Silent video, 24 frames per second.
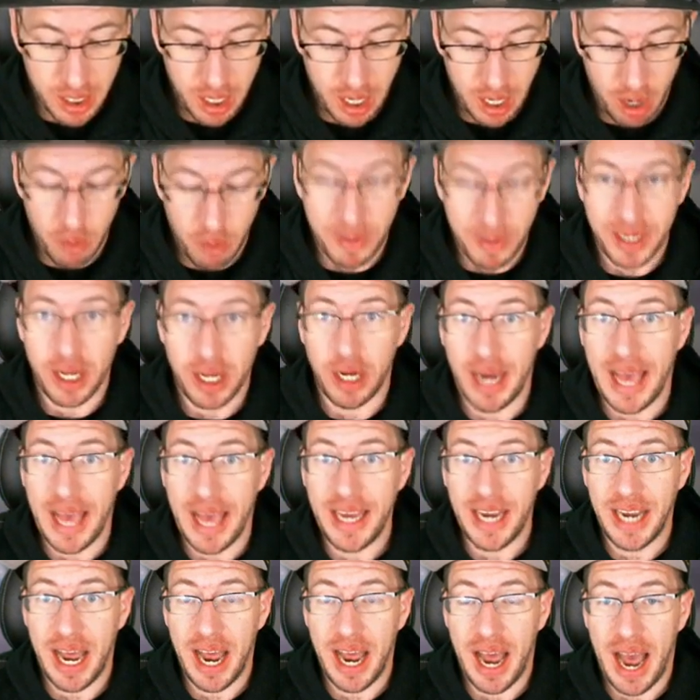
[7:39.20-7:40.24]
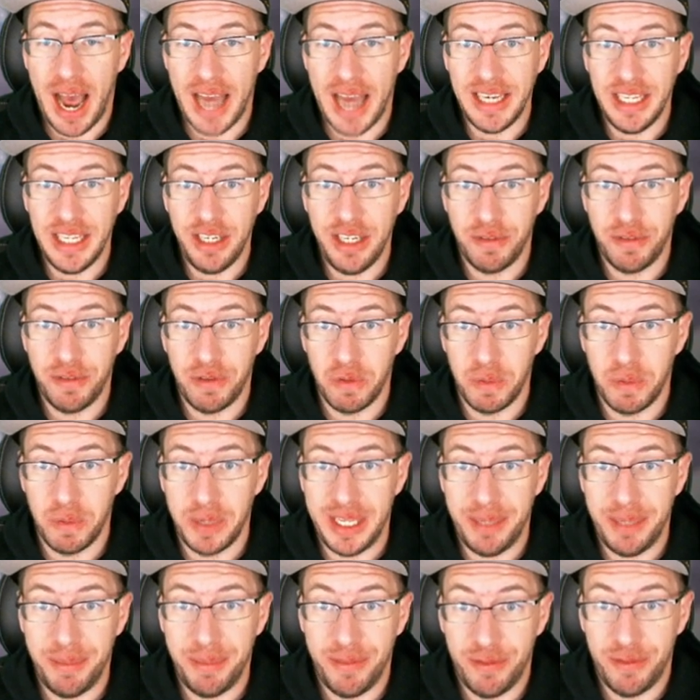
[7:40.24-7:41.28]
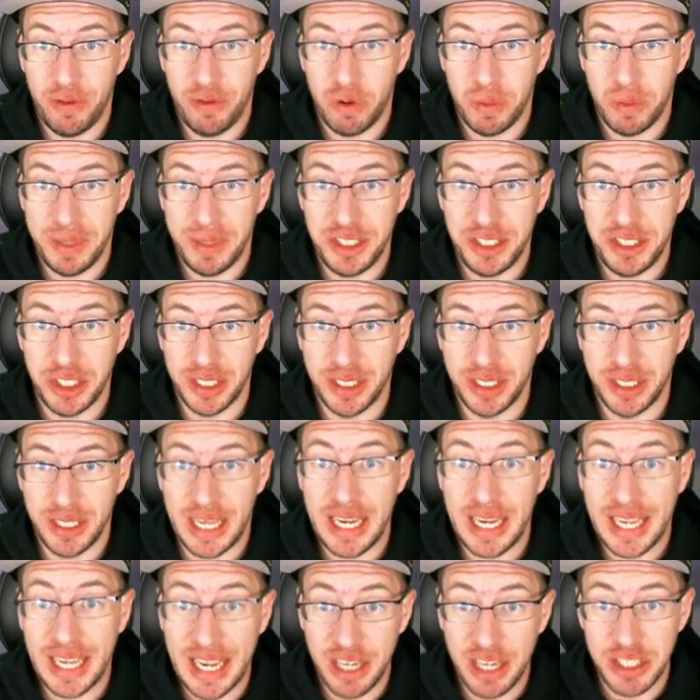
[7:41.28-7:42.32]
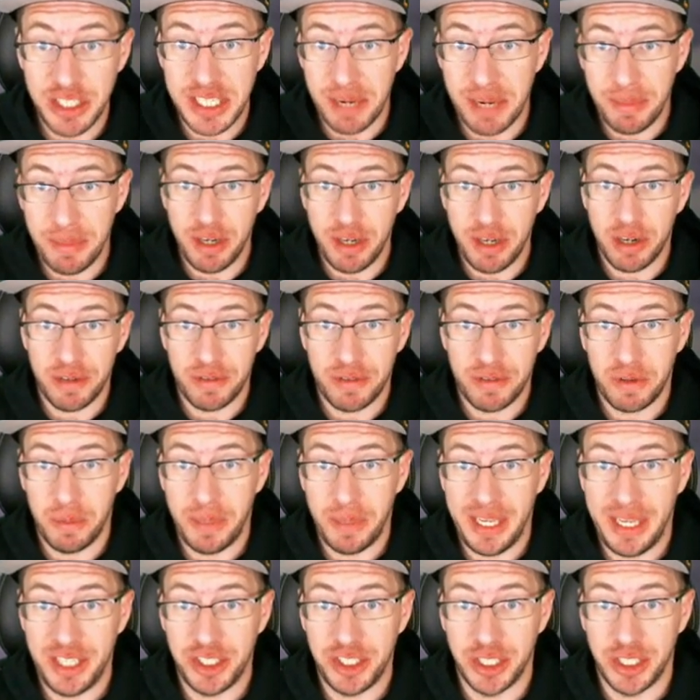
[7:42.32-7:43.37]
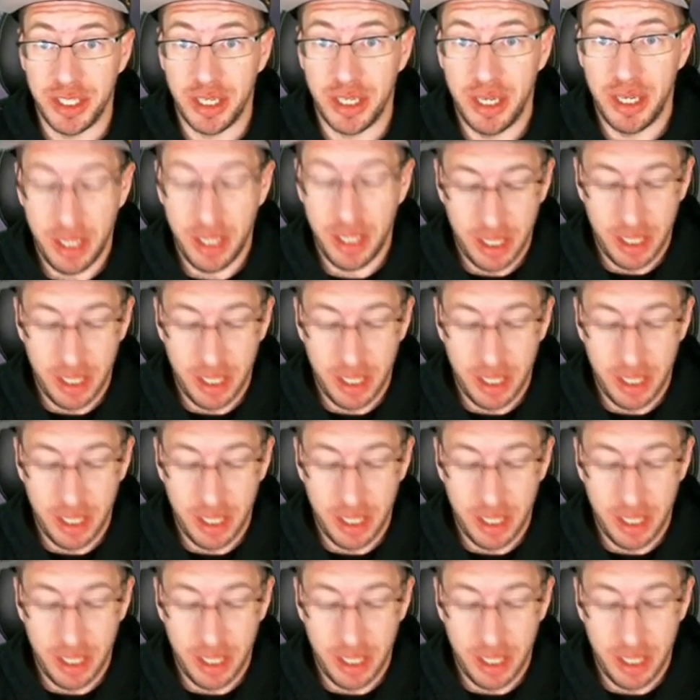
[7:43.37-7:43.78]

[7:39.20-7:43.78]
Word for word: Oh my god, yeah. I, I, need your form- formation. Can, can you send me your formation?